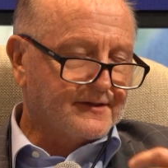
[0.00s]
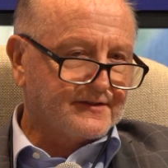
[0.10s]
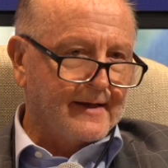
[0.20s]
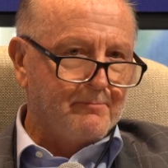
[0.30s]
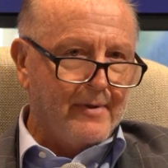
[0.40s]
a
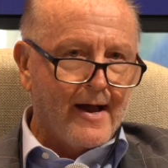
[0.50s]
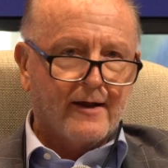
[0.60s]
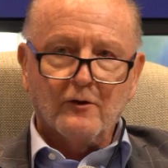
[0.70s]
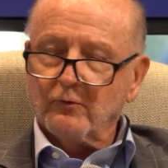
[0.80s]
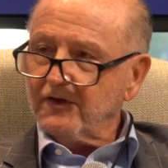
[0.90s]
step
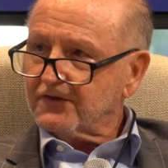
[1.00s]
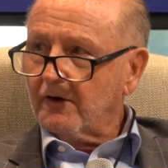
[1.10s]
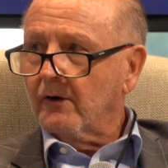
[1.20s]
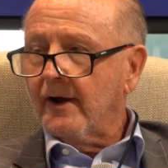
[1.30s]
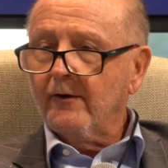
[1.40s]
back and
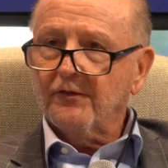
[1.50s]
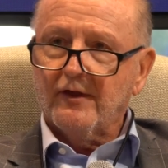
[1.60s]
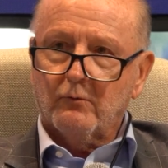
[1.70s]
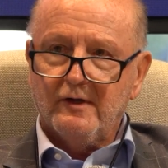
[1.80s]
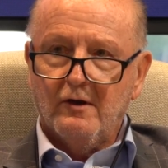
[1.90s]
restart. I don't
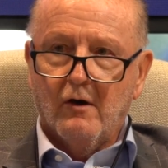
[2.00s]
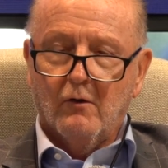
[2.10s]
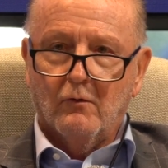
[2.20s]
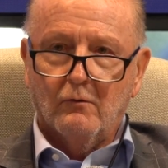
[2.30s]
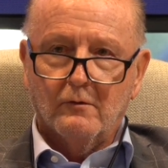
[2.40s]
think we
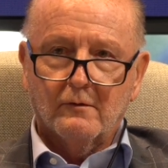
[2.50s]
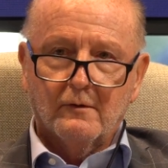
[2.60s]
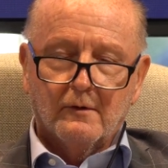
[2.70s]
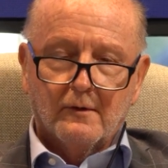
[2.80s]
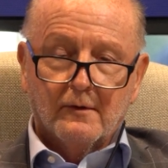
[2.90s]
know
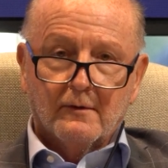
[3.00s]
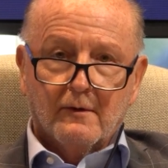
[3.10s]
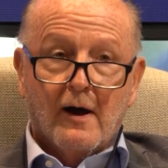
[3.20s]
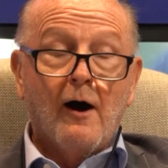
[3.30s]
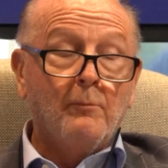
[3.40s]

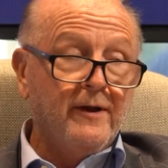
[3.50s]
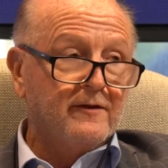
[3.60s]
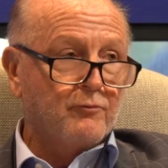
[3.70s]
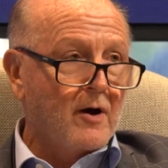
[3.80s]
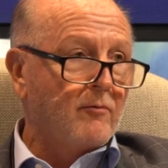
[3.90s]
how big
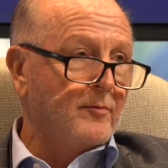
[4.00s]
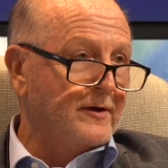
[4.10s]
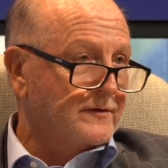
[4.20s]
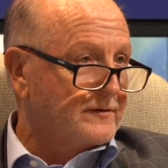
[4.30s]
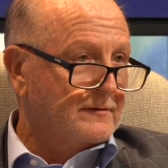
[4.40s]
the problem
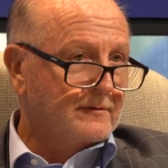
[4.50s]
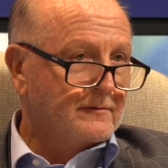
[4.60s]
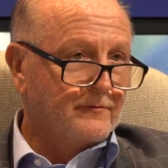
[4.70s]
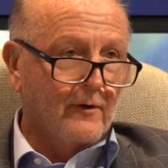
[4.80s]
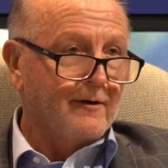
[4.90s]
is.
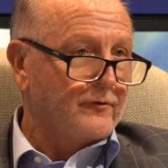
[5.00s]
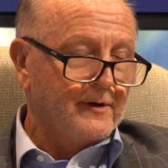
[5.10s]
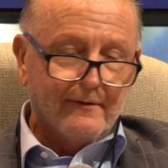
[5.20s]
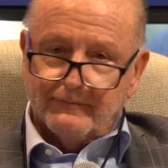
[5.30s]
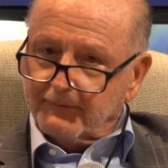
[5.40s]
For
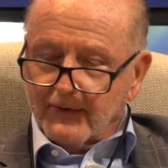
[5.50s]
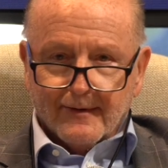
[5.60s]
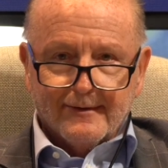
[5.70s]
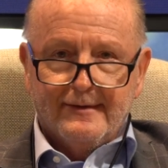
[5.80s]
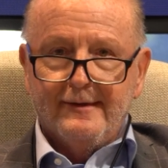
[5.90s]
every
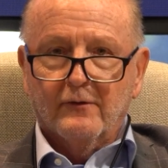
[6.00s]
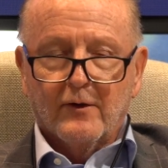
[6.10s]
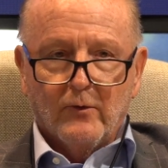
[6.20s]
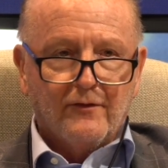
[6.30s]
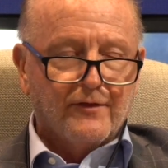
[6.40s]
deal
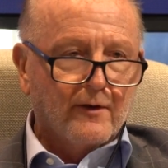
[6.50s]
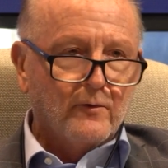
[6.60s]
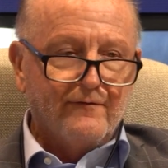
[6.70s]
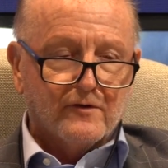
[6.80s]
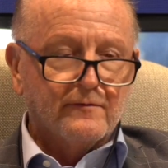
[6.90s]
that we think
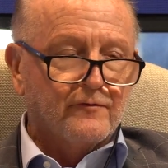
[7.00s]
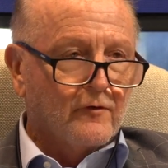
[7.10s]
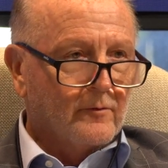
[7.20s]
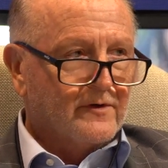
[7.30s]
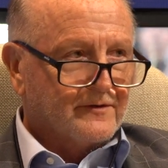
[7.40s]
we've
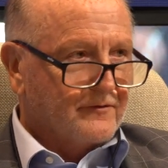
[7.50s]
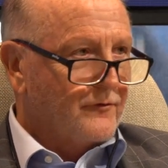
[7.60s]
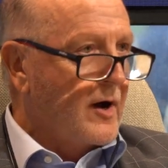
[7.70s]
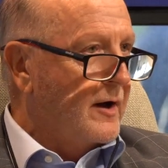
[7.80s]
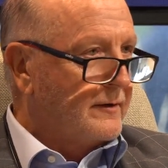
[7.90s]
confirmed as a
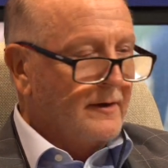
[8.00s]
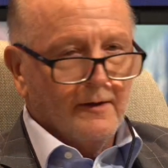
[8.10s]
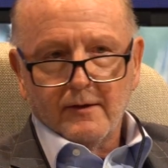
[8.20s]
fraud,